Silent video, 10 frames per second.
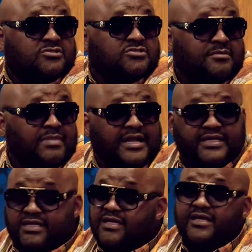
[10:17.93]
somebody
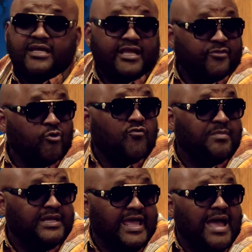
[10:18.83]
in North
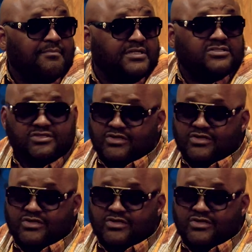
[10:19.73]
Minneapolis